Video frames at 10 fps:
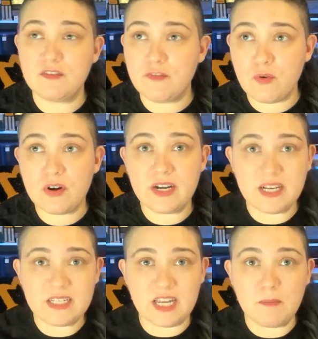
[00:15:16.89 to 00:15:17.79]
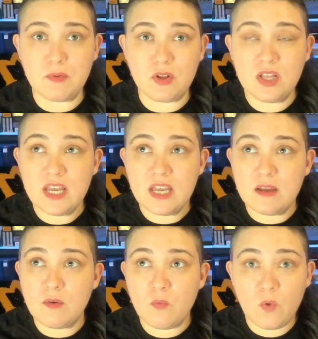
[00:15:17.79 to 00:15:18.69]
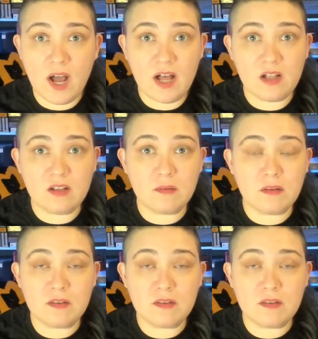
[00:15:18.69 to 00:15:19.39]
For example, while